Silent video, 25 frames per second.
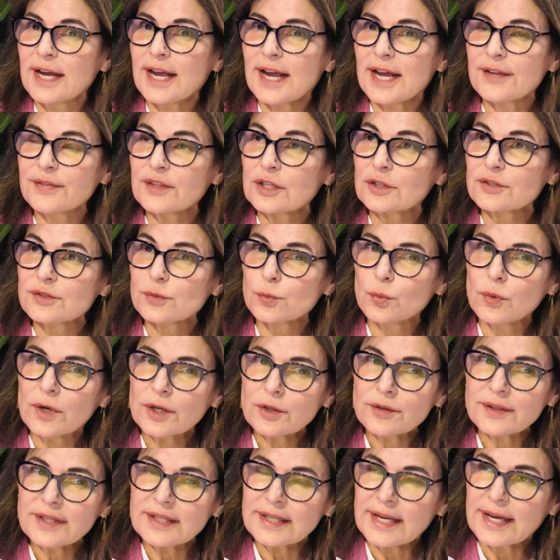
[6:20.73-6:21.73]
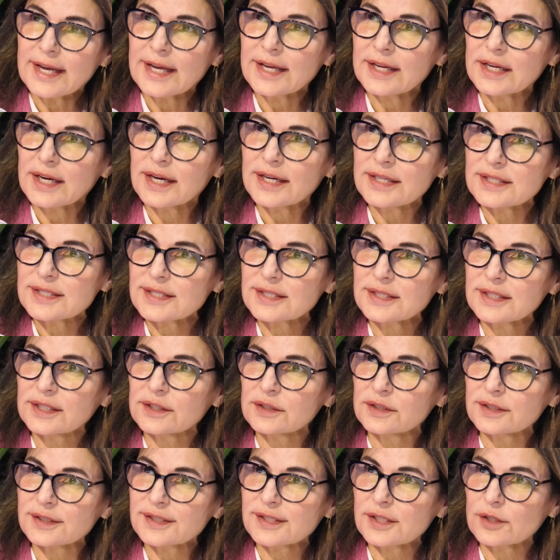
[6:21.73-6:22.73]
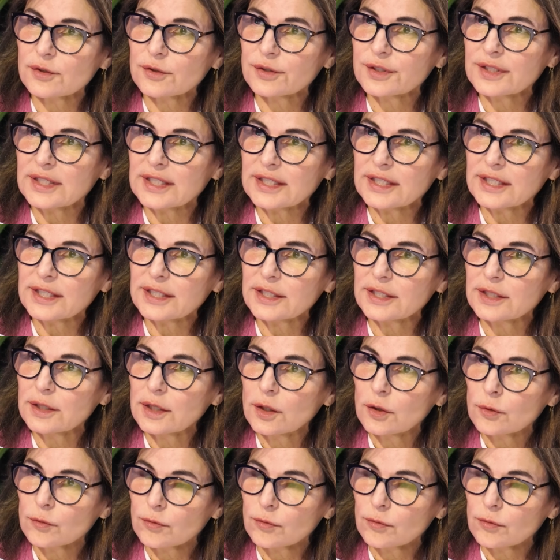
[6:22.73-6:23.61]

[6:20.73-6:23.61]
And there's what are the AI skills that are needed